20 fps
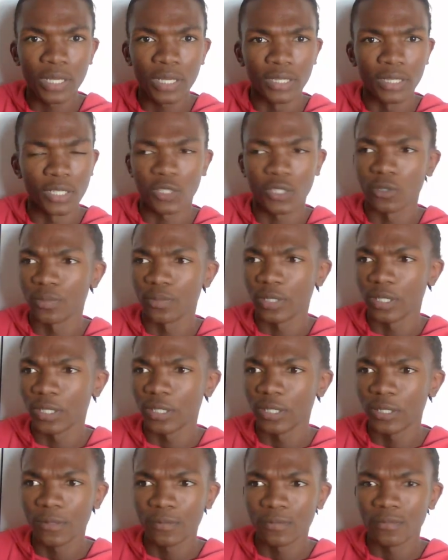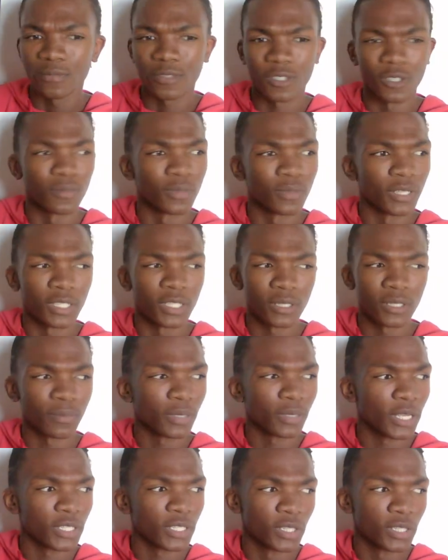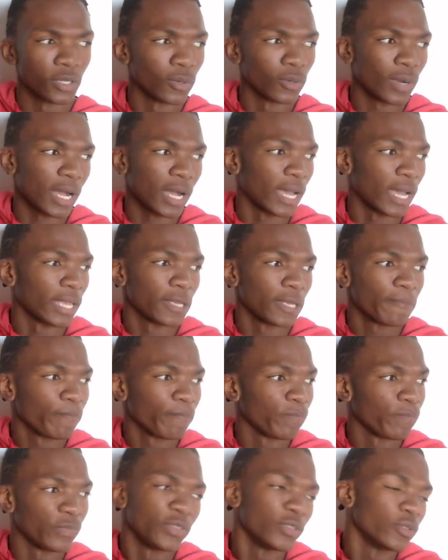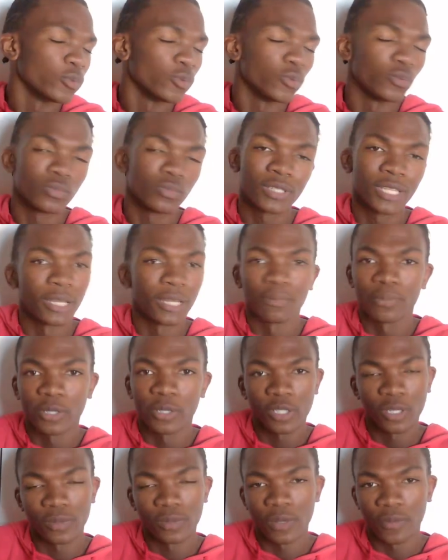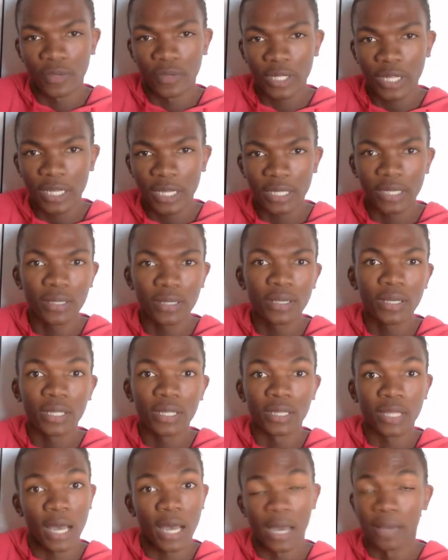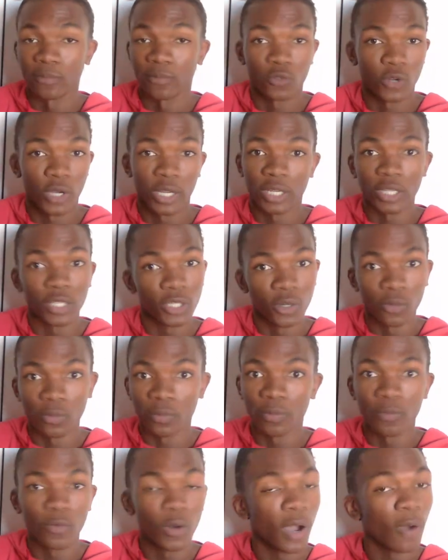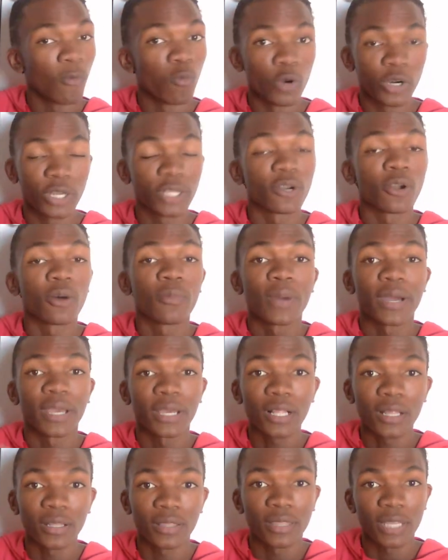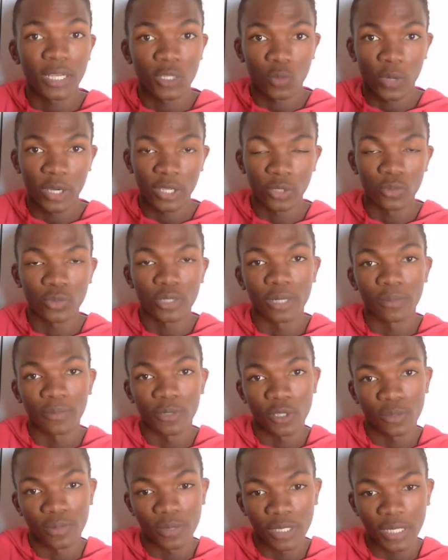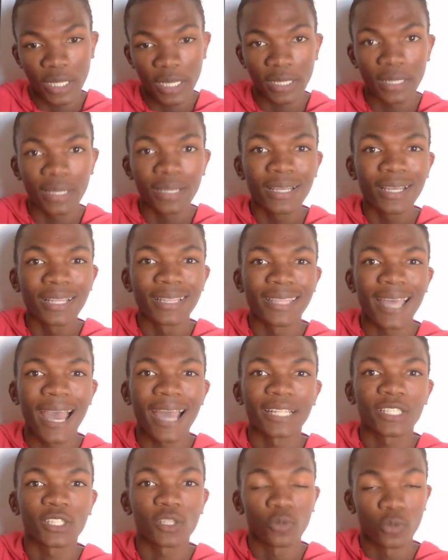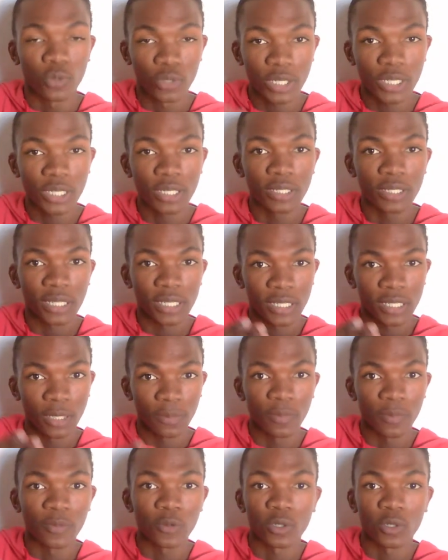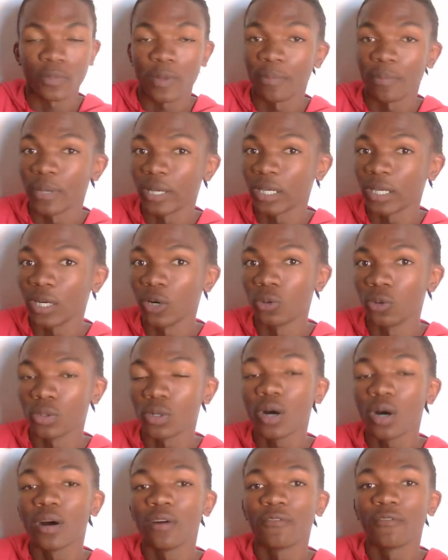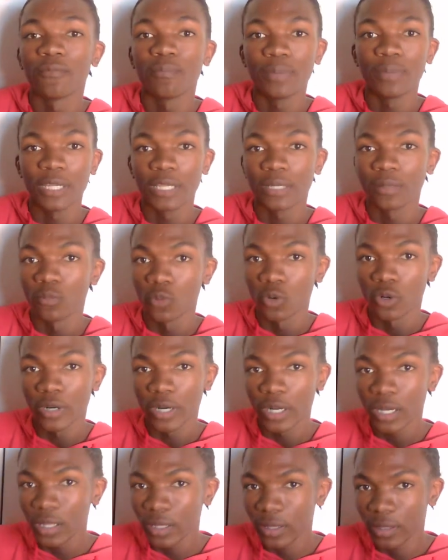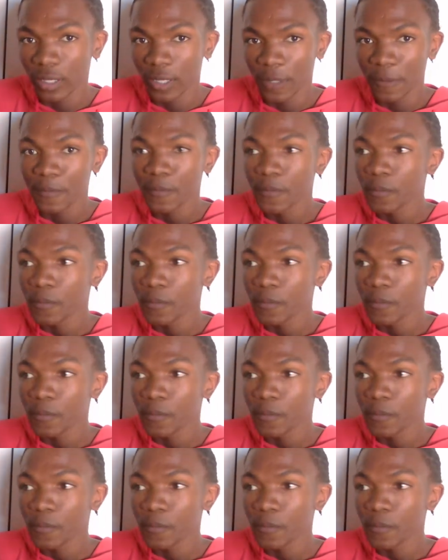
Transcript: This could be something simple as, no, I do 10 push-ups every day. I'm trying to, I'm working on my health, that's why I do 10 push-ups a day. That's a routine that's helping me towards my big goal of being more healthy.